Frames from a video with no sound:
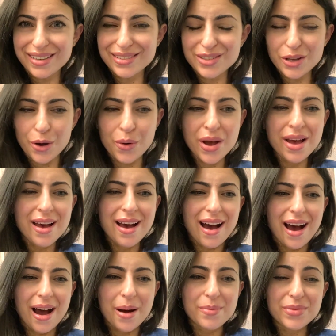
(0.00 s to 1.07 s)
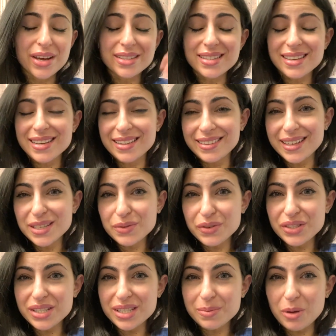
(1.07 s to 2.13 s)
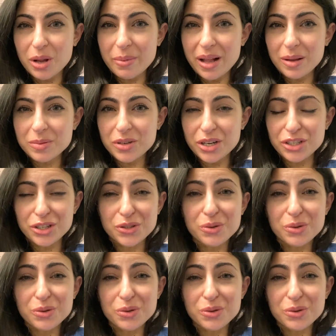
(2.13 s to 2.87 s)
And so that's ileus versus small bowel obstruction.